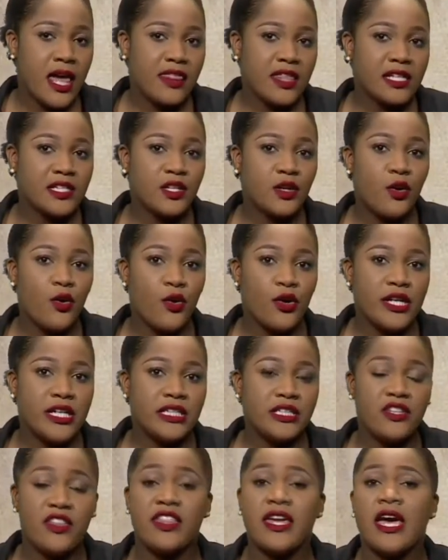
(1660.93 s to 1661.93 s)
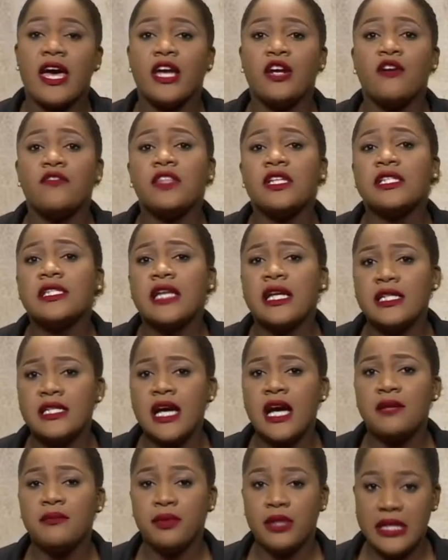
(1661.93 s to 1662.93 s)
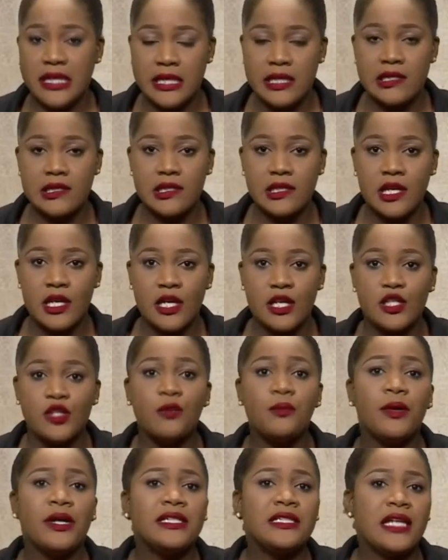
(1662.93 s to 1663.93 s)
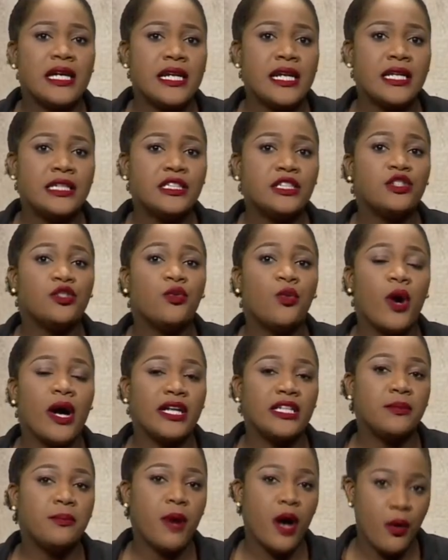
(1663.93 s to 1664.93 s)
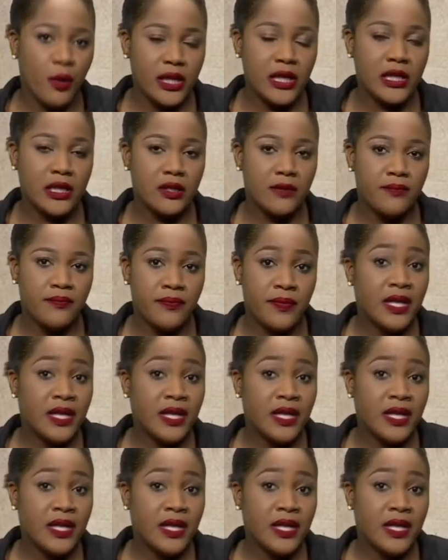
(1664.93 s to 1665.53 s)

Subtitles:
That's according to the head of the St. Anne Police, Superintendent Dwight Powell.